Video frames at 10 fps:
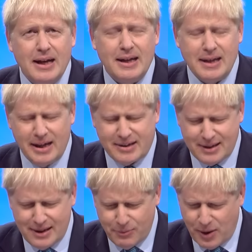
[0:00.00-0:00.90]
let's,
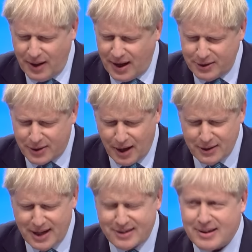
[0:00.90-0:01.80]
well, there you go.
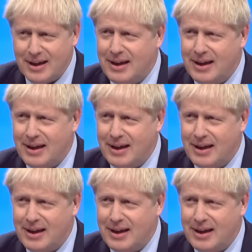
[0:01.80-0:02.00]
Let's, uh,